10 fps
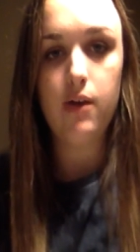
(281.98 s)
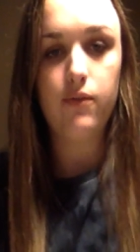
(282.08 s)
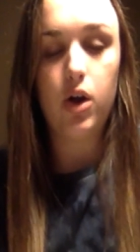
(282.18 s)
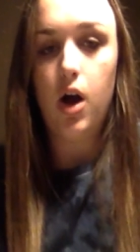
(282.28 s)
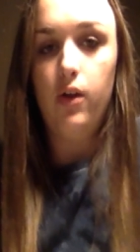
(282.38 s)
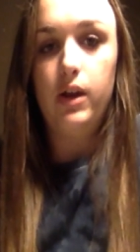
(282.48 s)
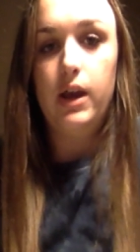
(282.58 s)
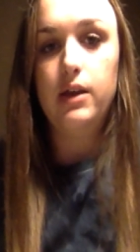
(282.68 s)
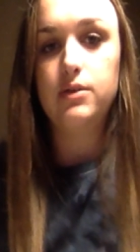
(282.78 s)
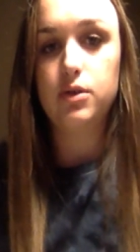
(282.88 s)
for
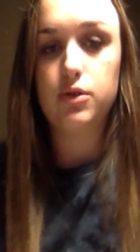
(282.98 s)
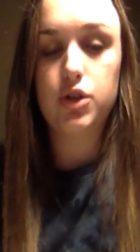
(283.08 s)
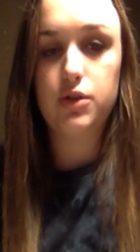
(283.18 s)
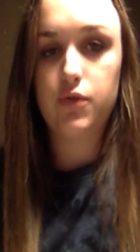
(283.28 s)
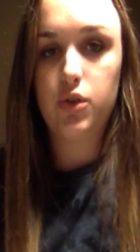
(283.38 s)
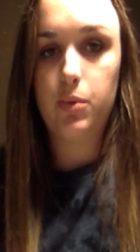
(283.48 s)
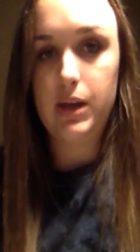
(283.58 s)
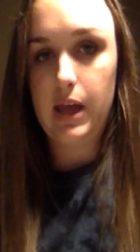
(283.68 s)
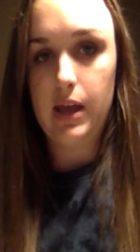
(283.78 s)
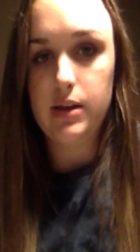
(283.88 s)
holidays or just for the
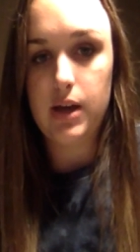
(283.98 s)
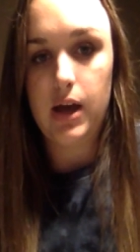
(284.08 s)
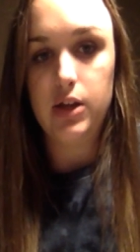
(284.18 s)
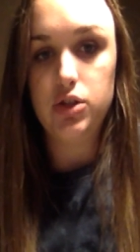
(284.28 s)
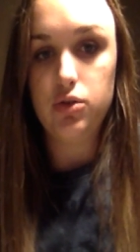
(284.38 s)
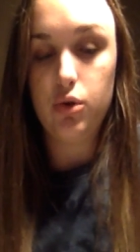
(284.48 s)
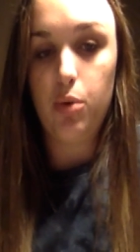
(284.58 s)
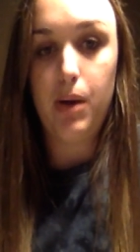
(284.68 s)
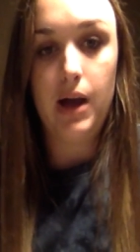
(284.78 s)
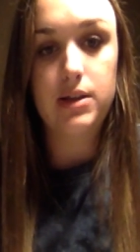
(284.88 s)
weekend, I do go
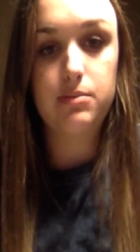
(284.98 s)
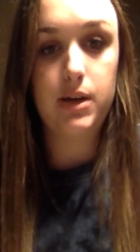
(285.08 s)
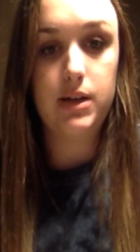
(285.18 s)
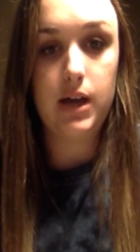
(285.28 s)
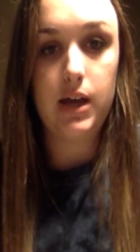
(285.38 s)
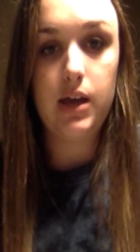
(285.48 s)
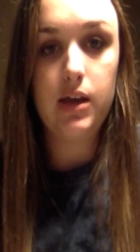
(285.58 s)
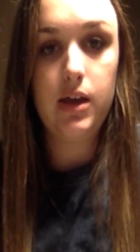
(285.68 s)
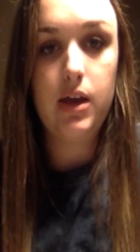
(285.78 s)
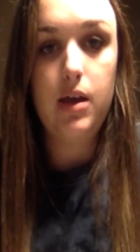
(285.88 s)
back to my diet
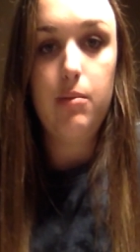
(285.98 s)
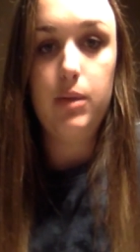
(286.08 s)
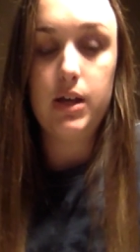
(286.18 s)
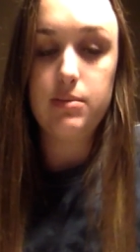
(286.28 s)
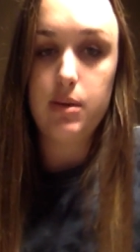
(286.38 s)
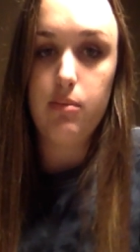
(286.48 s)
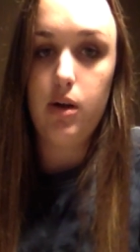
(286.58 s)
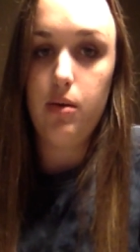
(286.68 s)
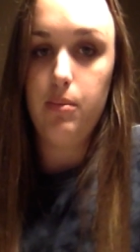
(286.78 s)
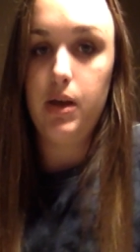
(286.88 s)
because my
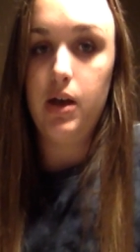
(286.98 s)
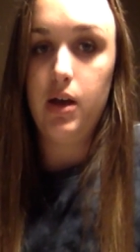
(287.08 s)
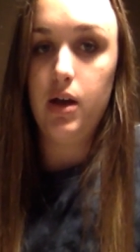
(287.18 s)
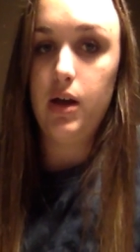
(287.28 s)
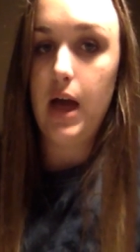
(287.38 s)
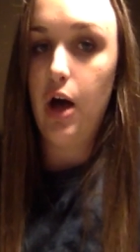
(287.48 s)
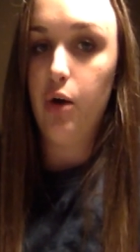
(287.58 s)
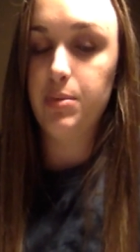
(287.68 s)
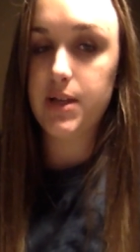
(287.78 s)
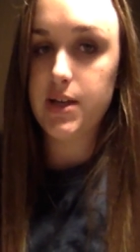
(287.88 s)
mom
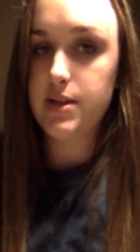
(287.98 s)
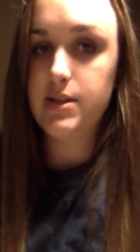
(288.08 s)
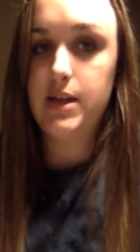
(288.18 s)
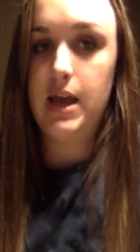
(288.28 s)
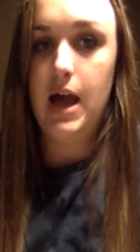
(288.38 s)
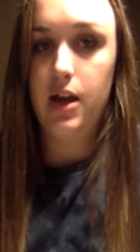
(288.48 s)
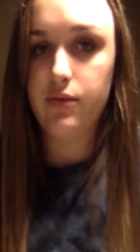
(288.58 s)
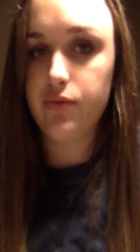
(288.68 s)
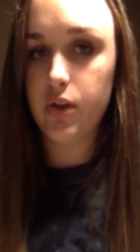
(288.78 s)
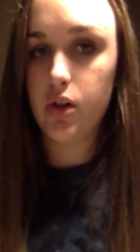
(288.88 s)
helps us stay out of
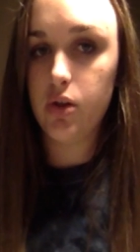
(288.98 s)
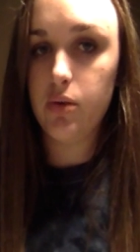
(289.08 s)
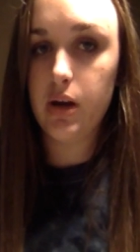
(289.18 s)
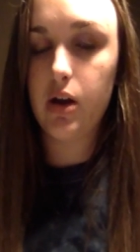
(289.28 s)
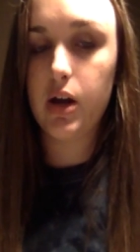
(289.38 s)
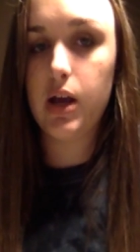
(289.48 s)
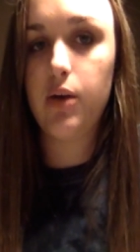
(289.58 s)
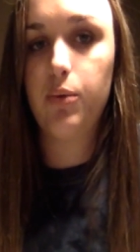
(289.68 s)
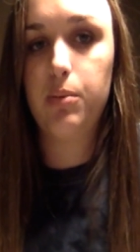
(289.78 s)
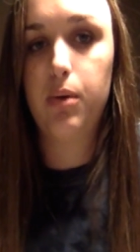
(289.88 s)
the gluten area
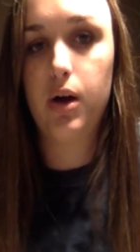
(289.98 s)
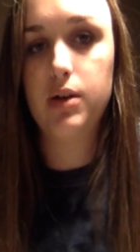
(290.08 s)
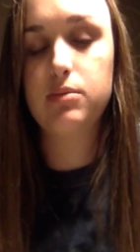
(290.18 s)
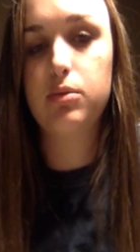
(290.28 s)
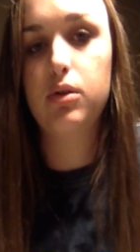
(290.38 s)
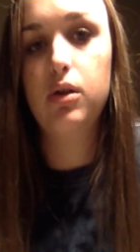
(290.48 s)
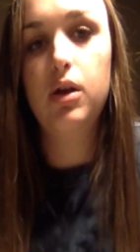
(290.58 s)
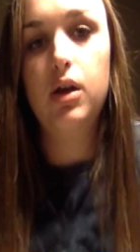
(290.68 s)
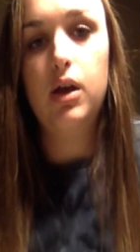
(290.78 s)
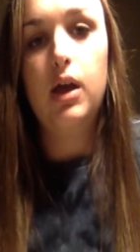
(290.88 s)
when possible.
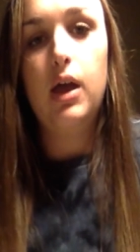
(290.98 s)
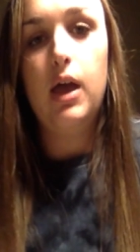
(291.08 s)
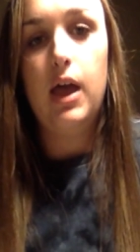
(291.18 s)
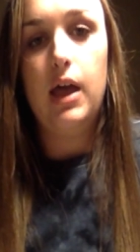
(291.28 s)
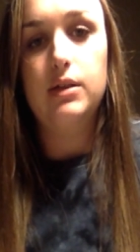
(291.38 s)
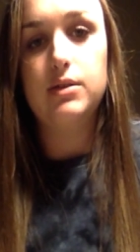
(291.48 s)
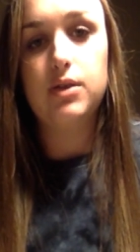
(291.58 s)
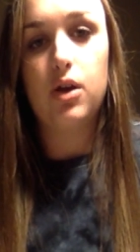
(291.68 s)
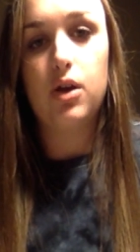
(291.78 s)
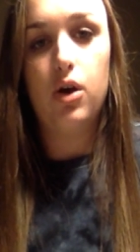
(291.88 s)
And
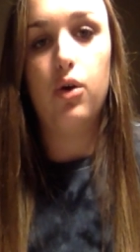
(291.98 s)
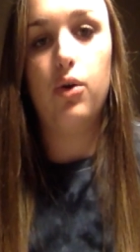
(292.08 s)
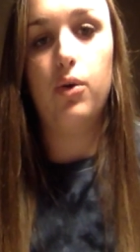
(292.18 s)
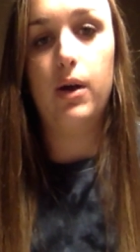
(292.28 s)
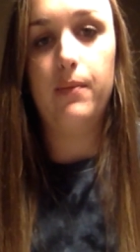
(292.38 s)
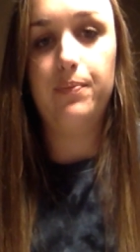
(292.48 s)
so